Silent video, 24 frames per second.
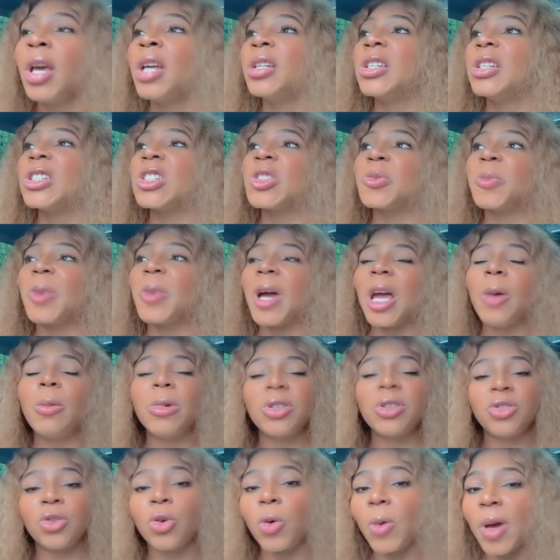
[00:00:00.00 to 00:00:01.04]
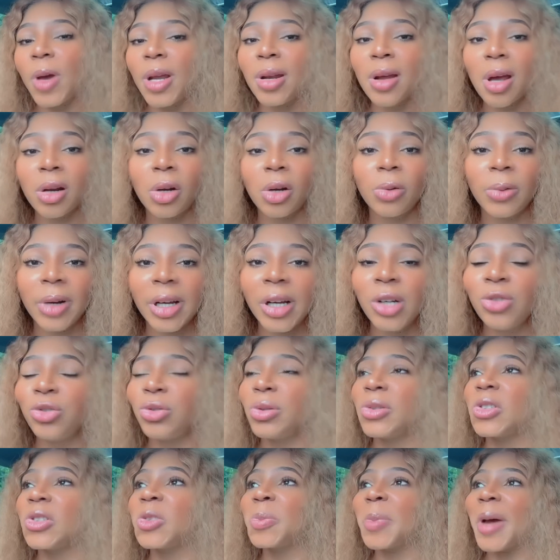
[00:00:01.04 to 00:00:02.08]
Despite what's going on around you,
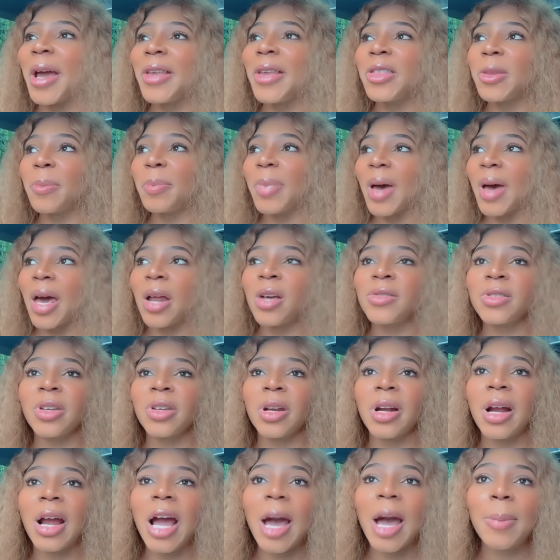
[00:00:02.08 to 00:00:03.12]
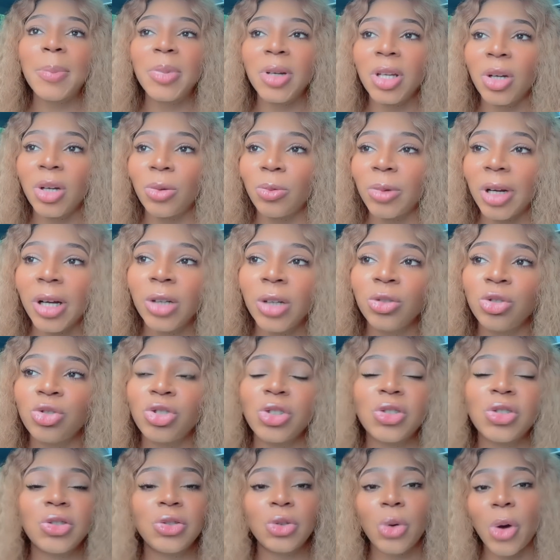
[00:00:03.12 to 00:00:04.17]
despite the battles that are happening around you,
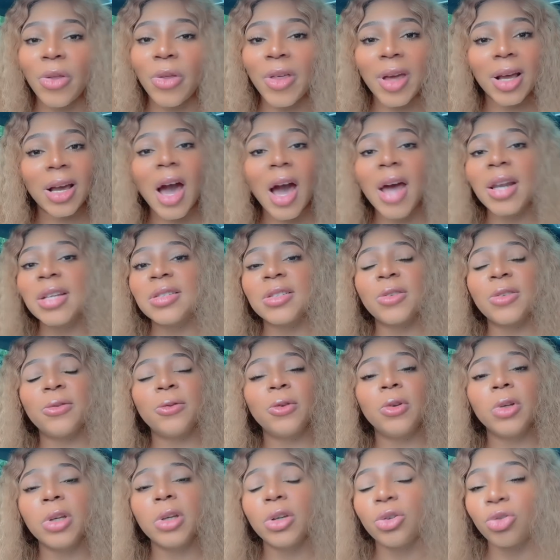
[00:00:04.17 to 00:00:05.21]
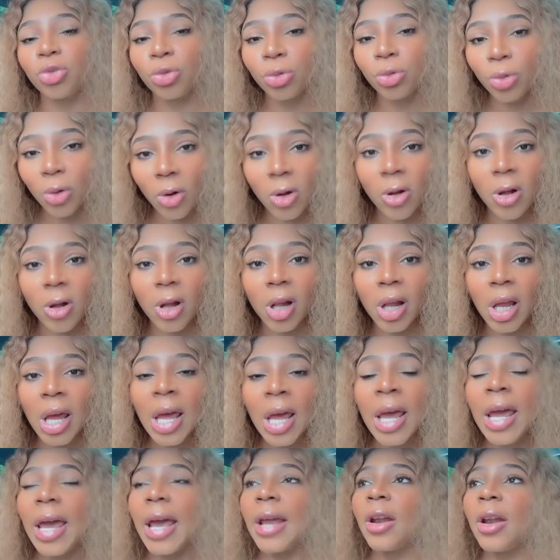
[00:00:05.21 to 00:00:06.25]
just know that God is in full control.
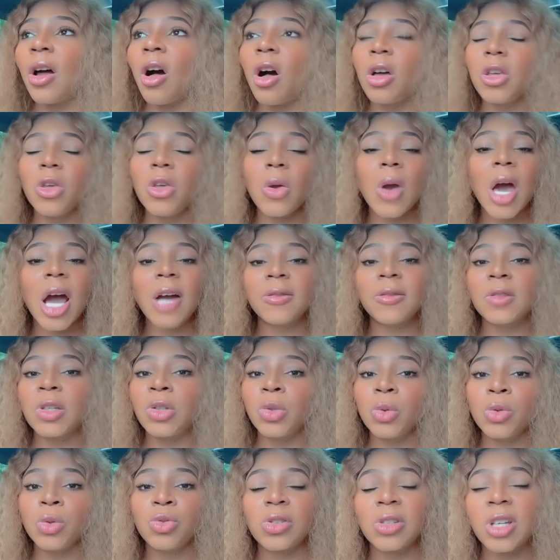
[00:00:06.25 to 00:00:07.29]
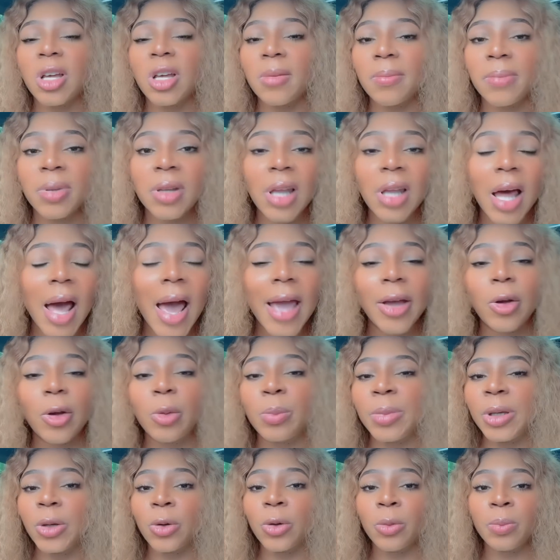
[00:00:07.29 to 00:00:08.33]
And all you have to do is just comply
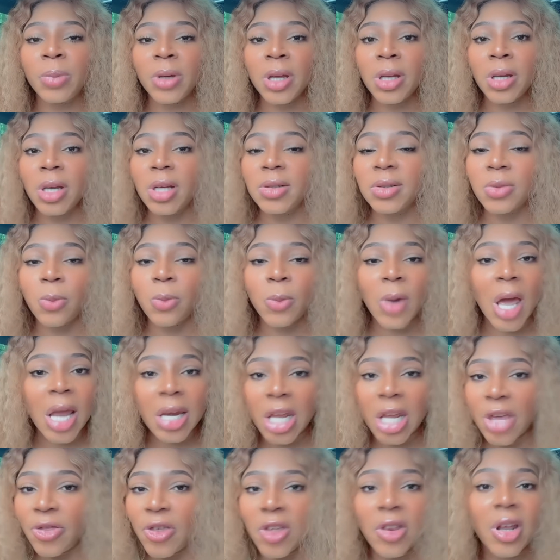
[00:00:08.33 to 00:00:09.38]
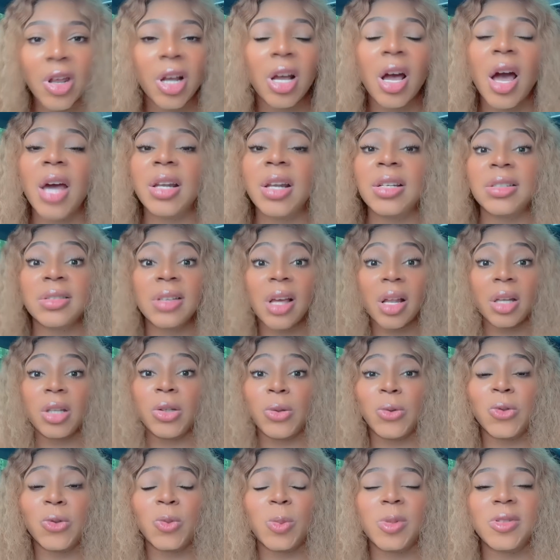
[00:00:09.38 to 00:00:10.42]
and be obedient to anything that God is telling
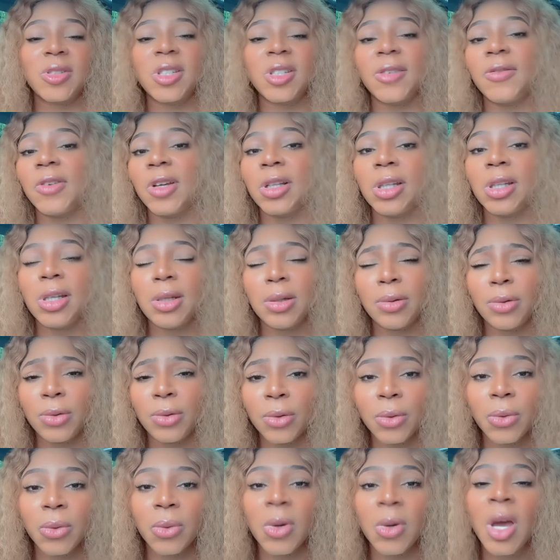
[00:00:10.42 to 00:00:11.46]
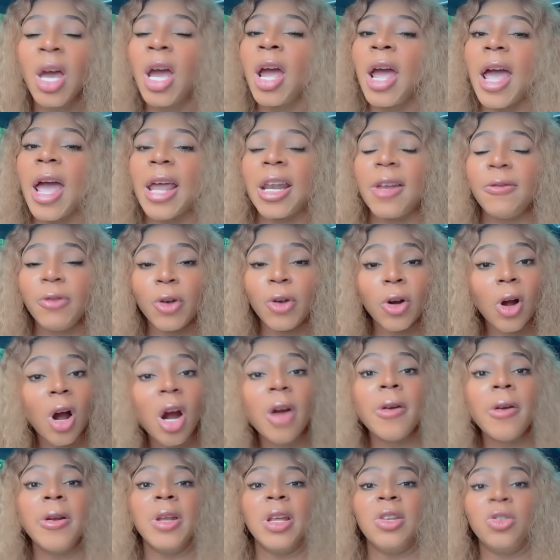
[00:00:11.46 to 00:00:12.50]
you specifically to do. And if you're
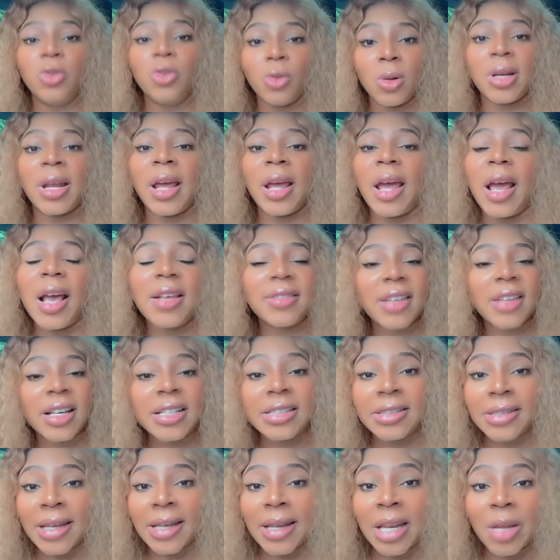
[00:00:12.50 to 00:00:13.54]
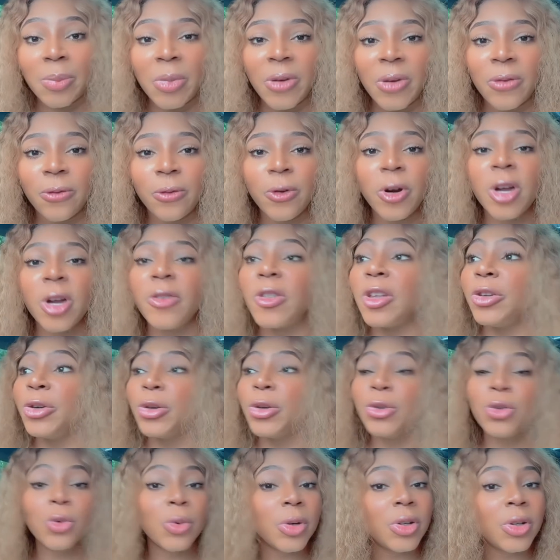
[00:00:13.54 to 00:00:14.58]
already doing that, as I stated before, then
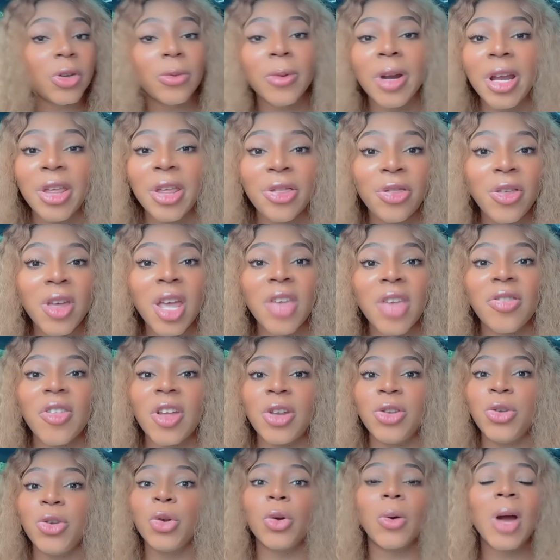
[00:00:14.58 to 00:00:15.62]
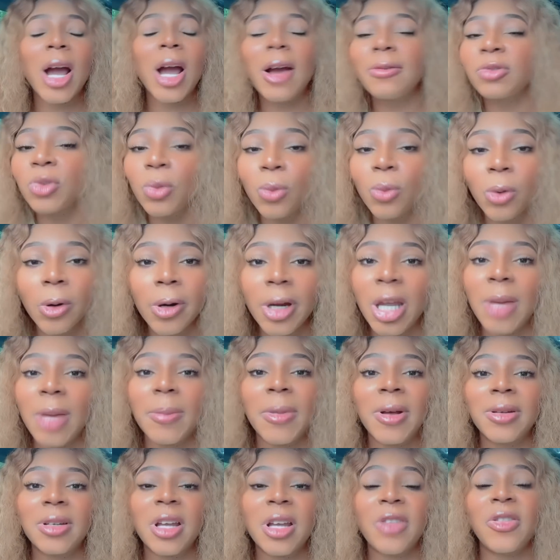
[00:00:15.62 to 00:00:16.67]
you're doing the right thing. Then you don't have to worry
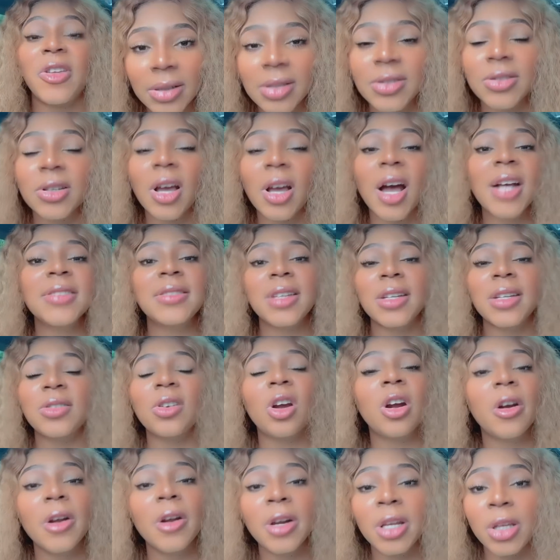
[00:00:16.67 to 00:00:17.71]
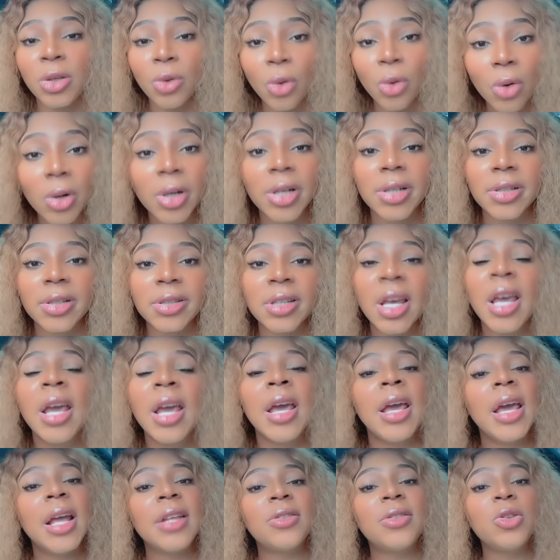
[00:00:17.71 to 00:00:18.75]
about nothing. God said it's already yours
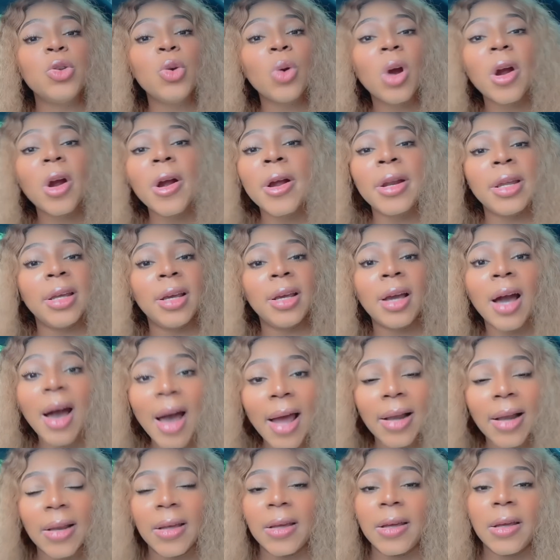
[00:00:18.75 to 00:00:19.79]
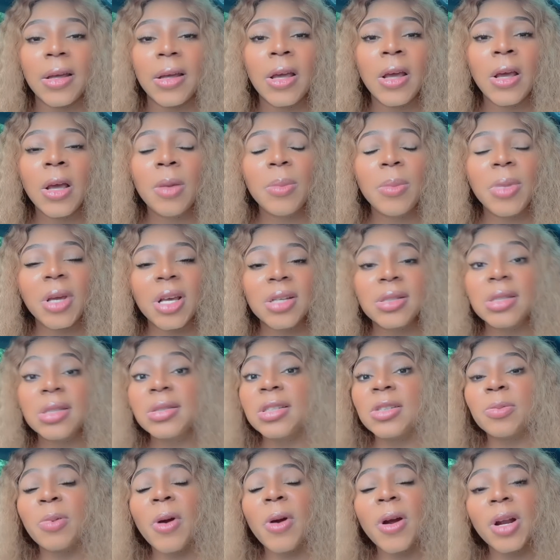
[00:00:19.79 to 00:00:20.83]
if you already got it because this
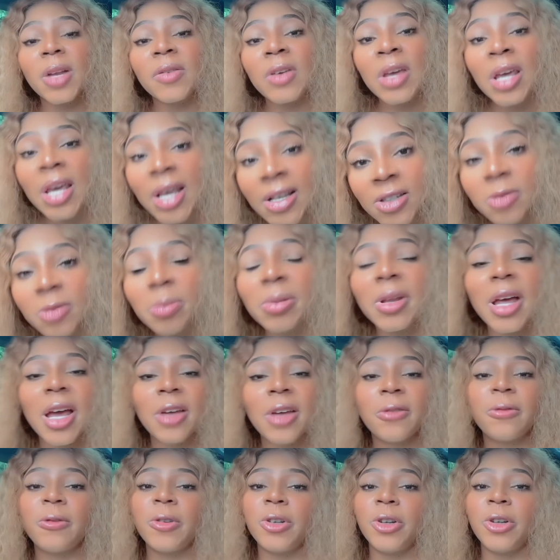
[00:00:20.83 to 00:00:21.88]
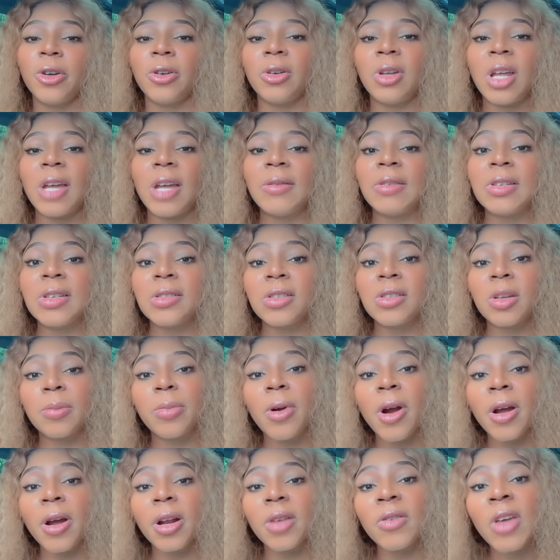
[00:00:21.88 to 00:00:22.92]
is part of his plan for your life this is a
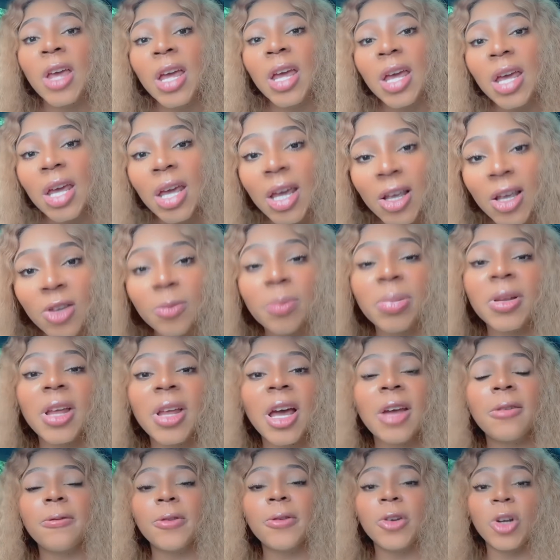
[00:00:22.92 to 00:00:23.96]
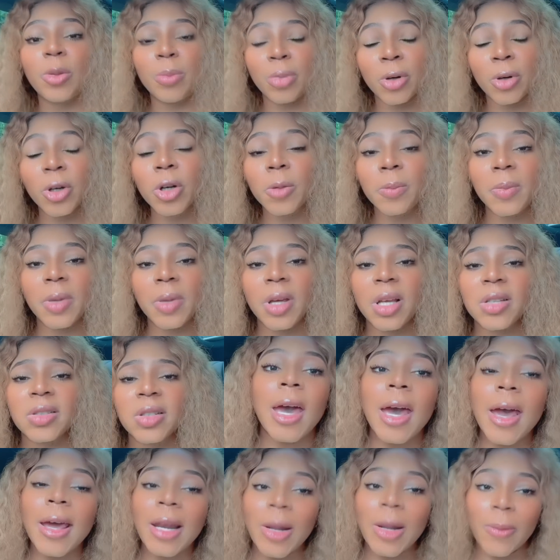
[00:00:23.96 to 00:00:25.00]
part of his plan for your purpose
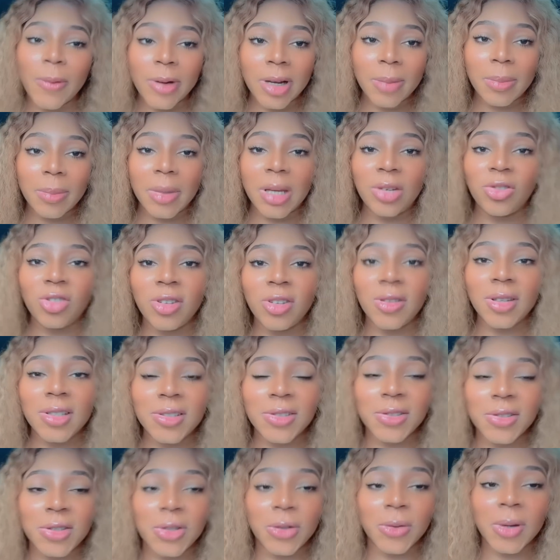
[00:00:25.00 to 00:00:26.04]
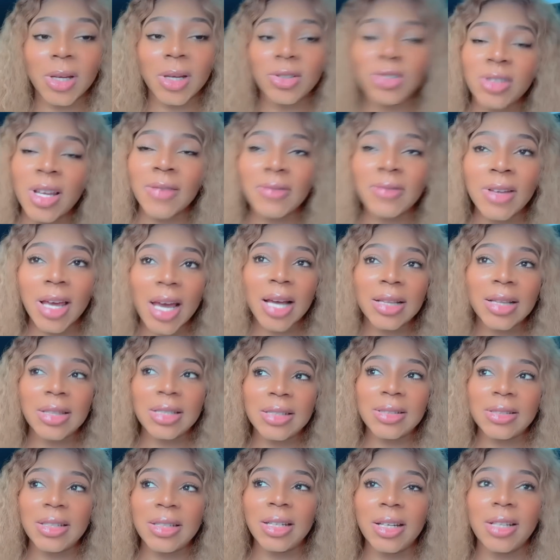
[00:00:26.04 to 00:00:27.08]
and i want to mention this to you i just have to add
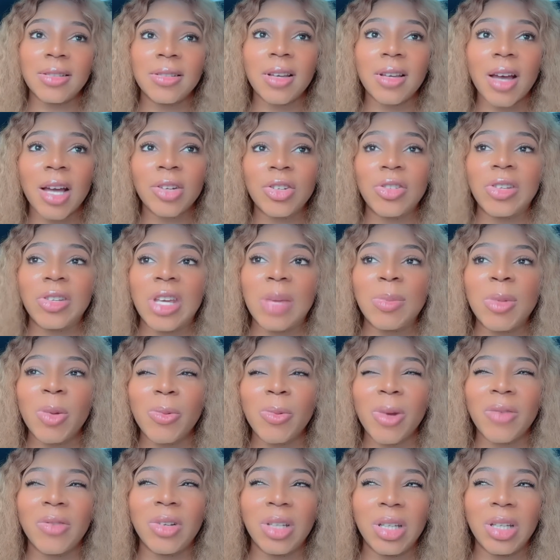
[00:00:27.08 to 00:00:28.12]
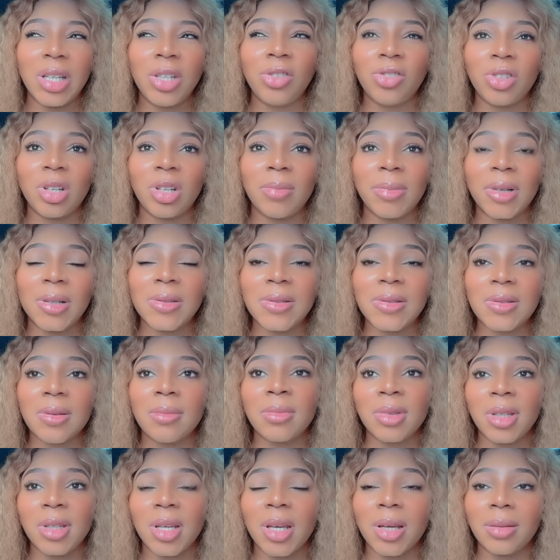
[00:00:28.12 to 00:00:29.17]
this in because god just gave me a revelation about
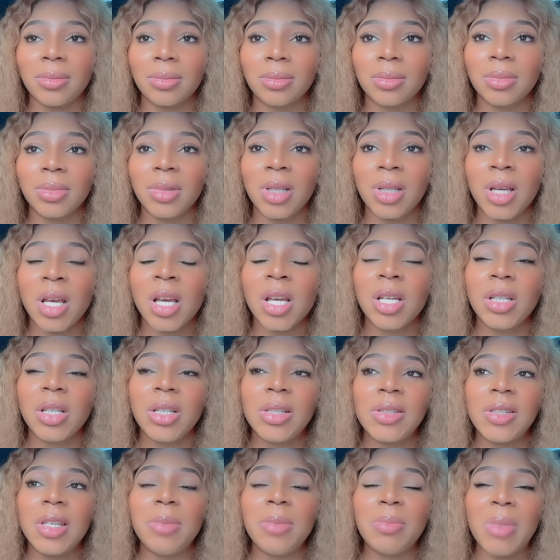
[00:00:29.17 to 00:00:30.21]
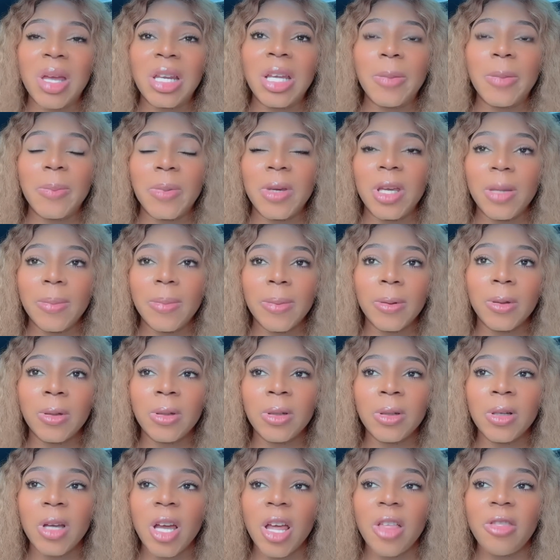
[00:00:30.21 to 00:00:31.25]
something you see many
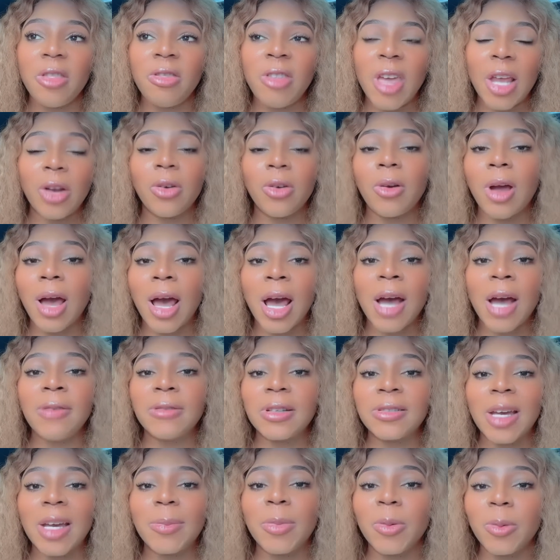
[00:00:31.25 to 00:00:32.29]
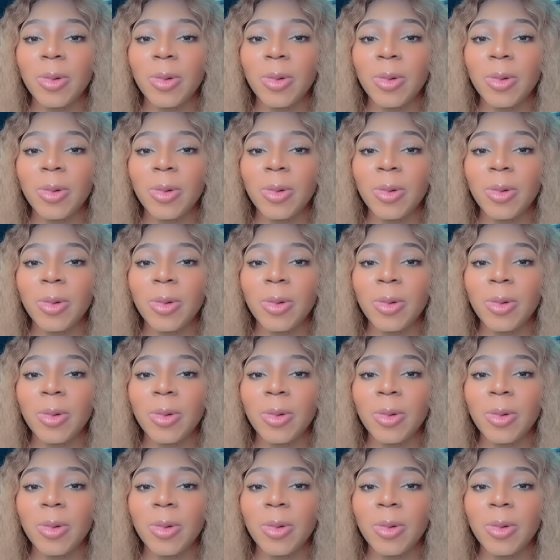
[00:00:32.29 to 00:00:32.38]
people they don't have the type of